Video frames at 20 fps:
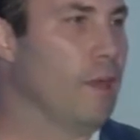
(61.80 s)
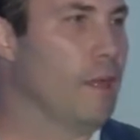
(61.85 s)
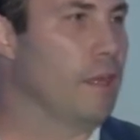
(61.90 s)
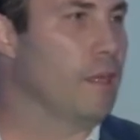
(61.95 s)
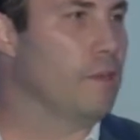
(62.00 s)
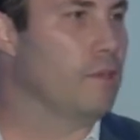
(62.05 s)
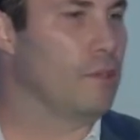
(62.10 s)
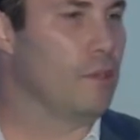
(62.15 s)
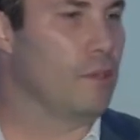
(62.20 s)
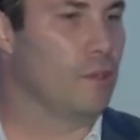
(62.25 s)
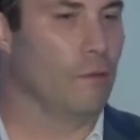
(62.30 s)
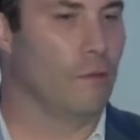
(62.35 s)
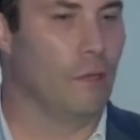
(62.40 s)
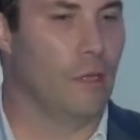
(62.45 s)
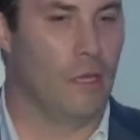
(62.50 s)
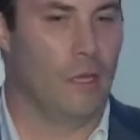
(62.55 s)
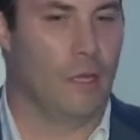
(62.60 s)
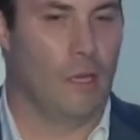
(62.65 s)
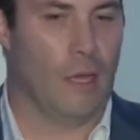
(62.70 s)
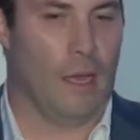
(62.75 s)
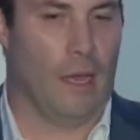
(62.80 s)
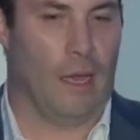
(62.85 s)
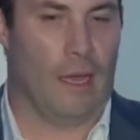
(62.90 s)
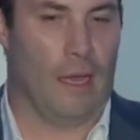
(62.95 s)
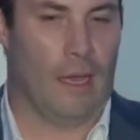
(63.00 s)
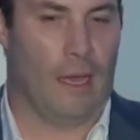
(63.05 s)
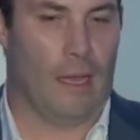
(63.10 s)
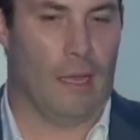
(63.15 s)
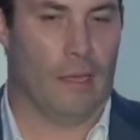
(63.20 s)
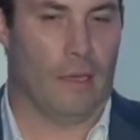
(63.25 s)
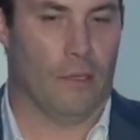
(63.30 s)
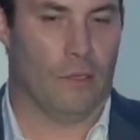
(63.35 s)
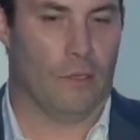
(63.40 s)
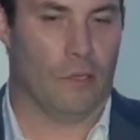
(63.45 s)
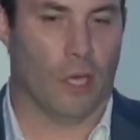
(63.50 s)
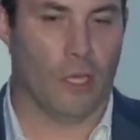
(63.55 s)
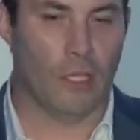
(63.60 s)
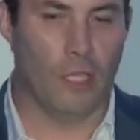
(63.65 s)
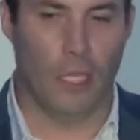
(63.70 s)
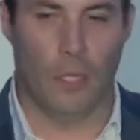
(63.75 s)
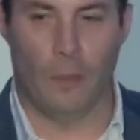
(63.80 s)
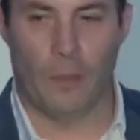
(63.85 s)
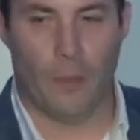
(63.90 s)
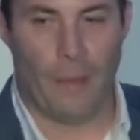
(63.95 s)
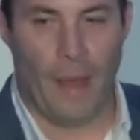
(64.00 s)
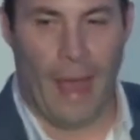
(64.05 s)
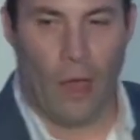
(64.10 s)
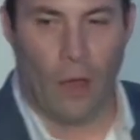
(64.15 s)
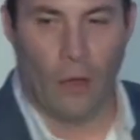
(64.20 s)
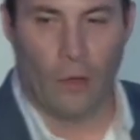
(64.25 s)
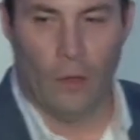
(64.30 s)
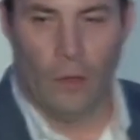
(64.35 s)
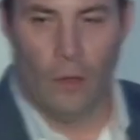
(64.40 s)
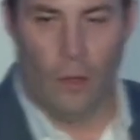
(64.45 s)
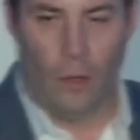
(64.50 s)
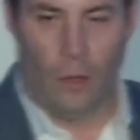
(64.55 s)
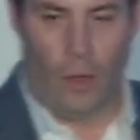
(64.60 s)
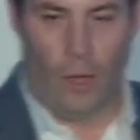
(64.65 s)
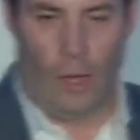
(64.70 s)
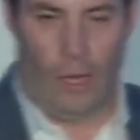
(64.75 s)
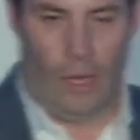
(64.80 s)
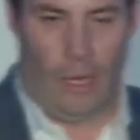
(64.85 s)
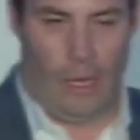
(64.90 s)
and to talk a little bit about